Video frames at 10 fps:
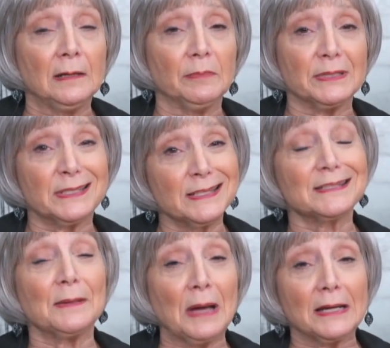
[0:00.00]
But since
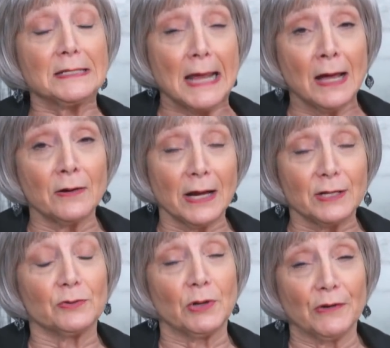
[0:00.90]
I'm out of town, I
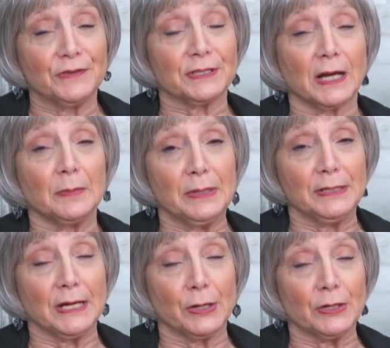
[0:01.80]
don't know if it's come in
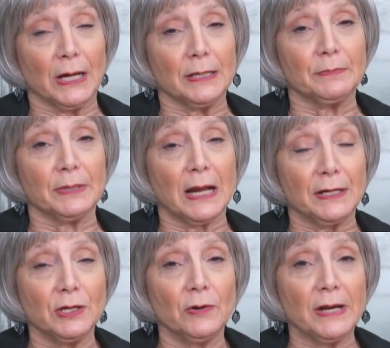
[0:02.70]
yet or not, but I
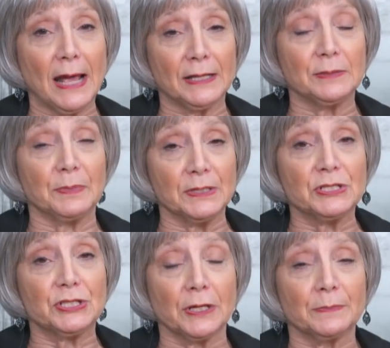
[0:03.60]
know it had been
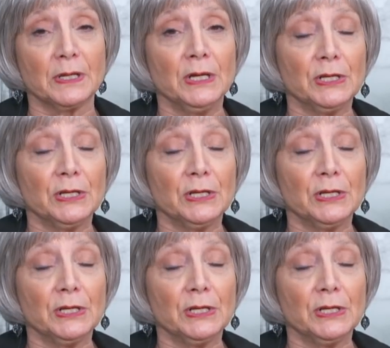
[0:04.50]
shipped.